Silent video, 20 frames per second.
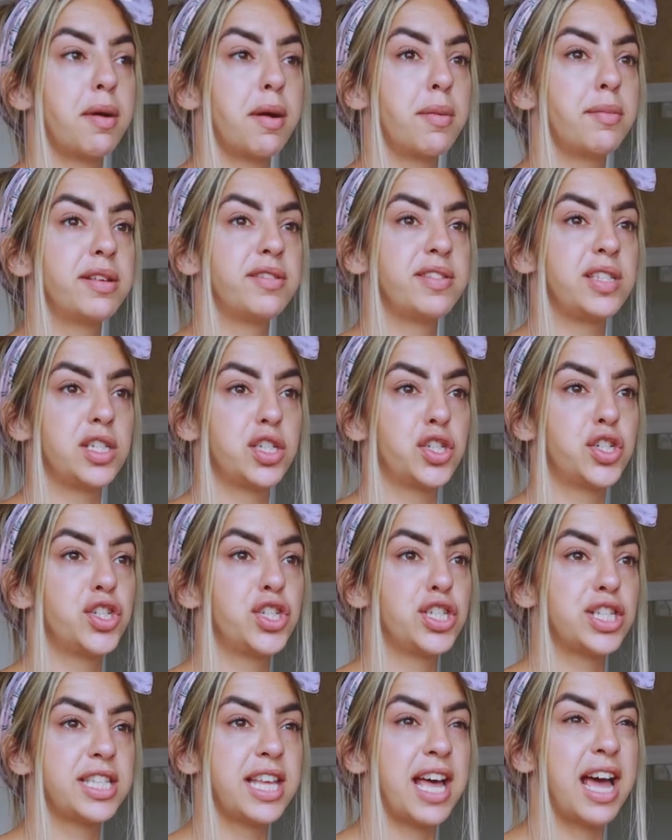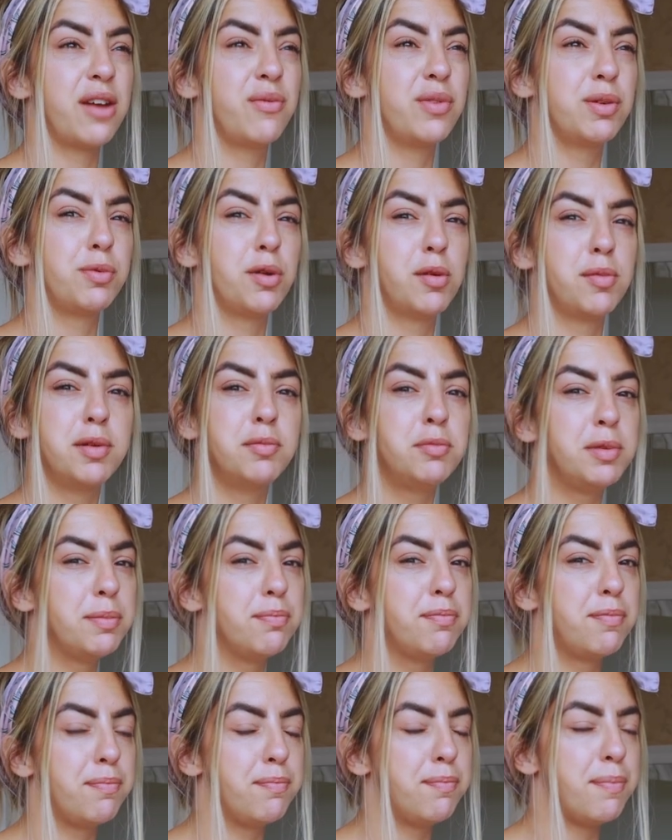Mum lives in the countryside. We'll probably
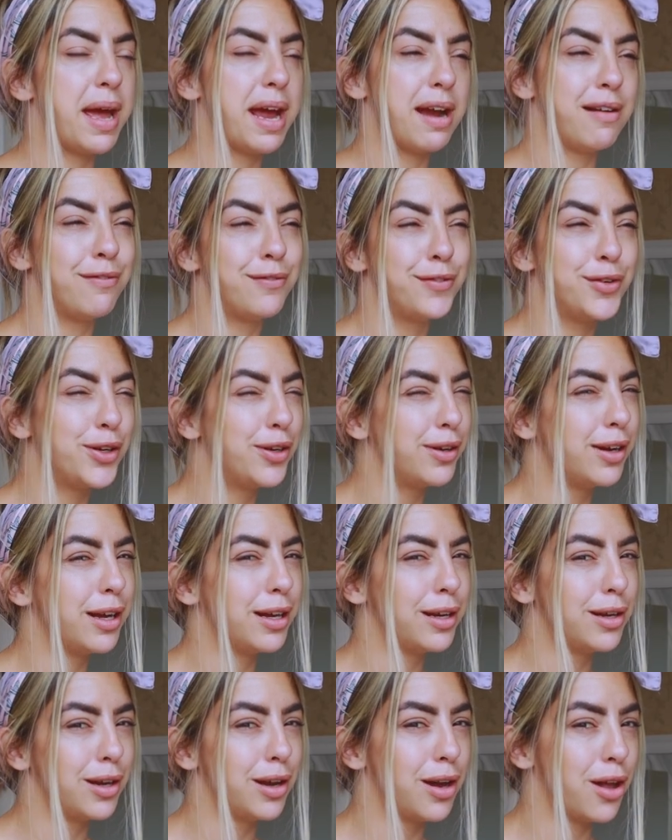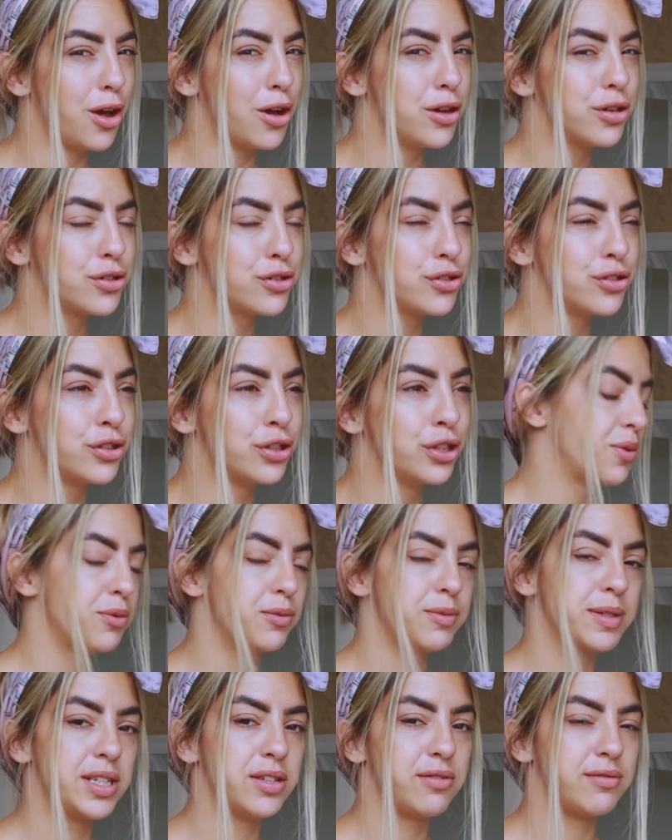be barefoot a lot,
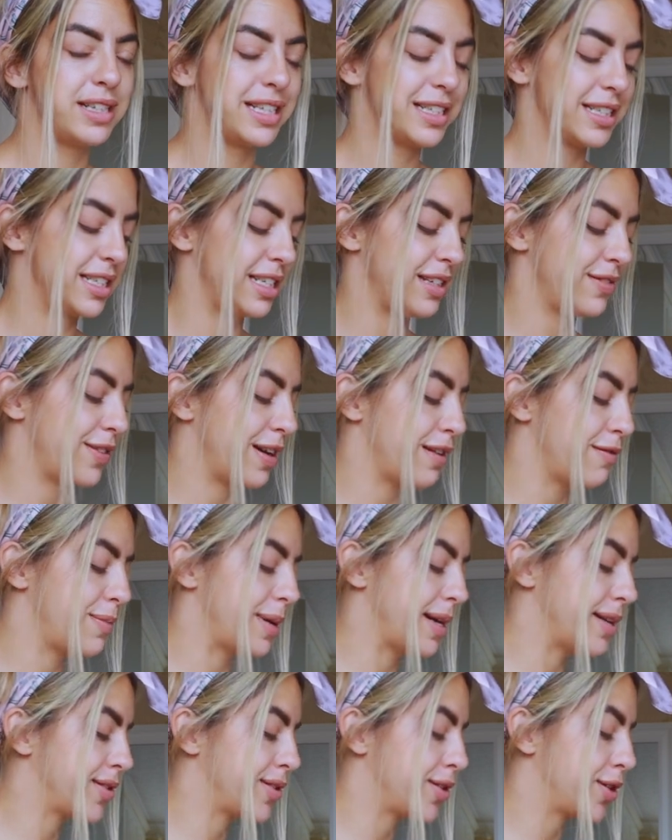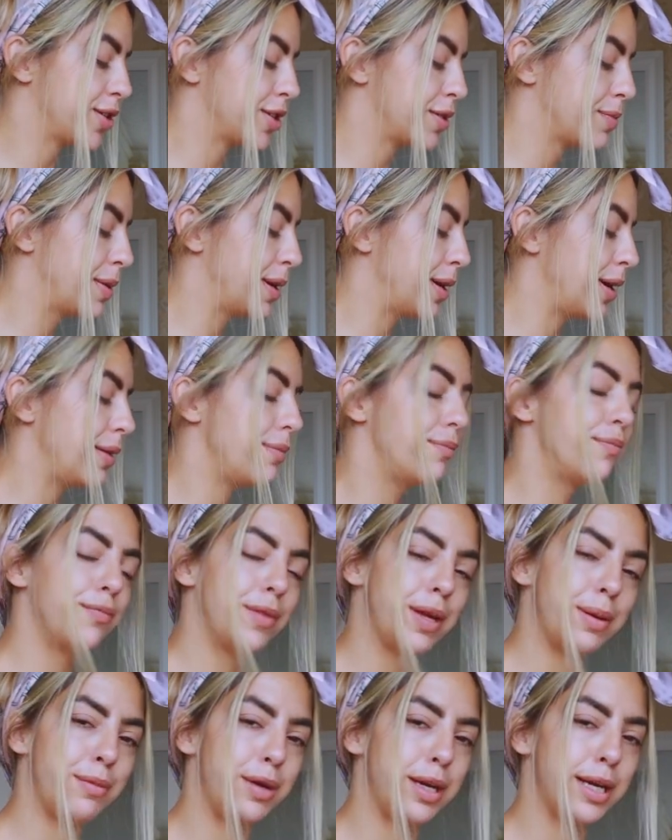so we don't really need five pairs of socks, but
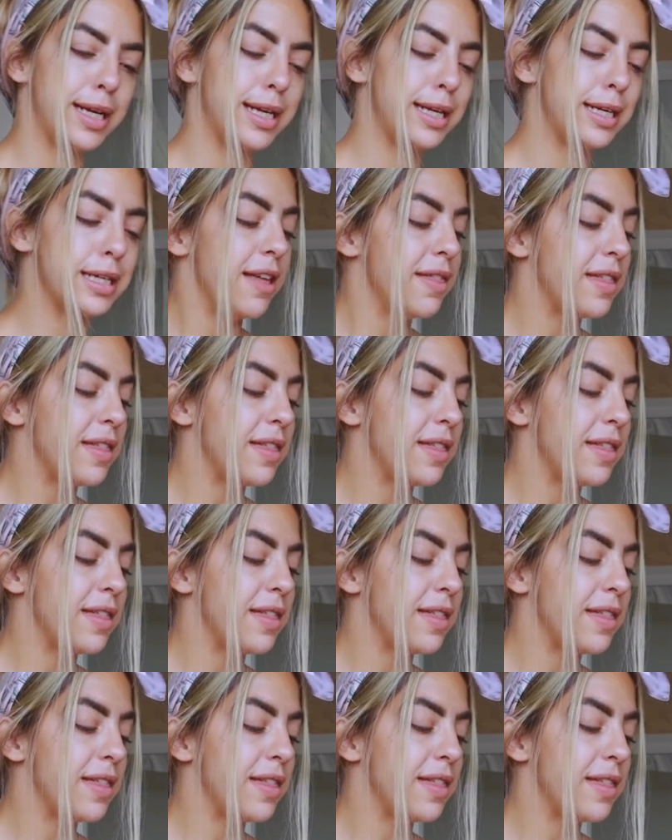I'm bringing it.